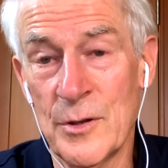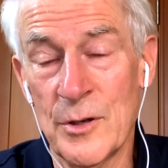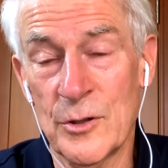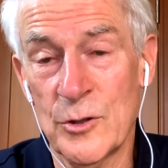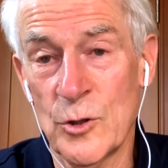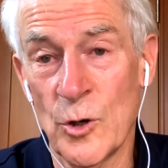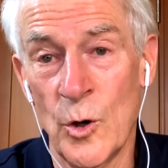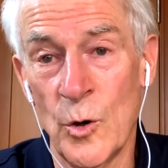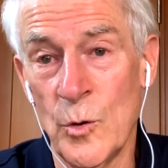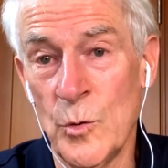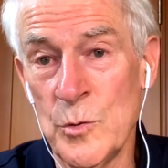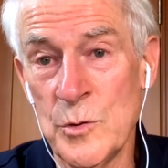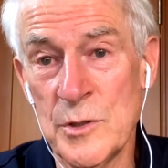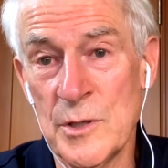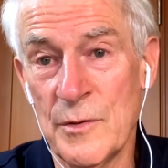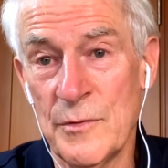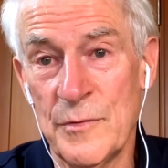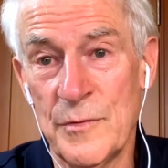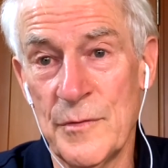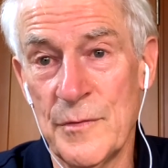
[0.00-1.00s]
the tones
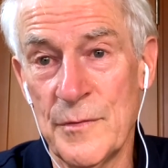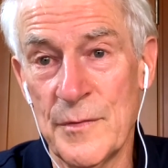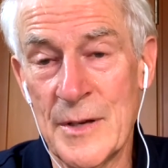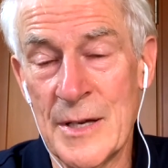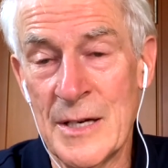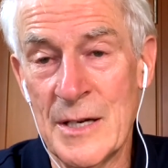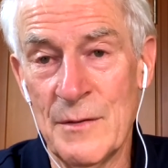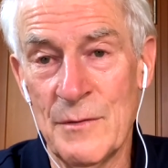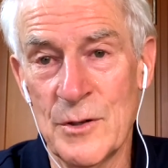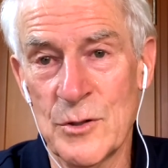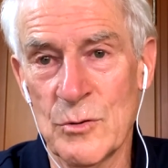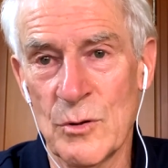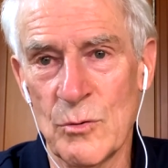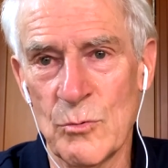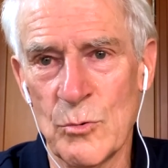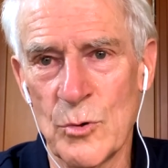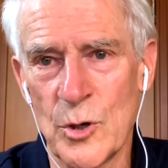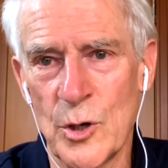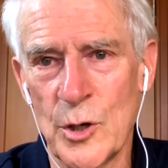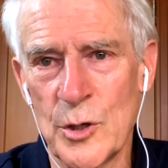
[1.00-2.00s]
of individual
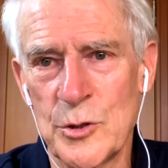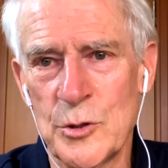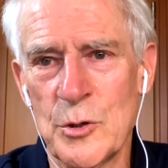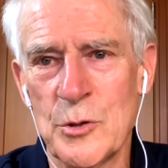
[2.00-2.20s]
words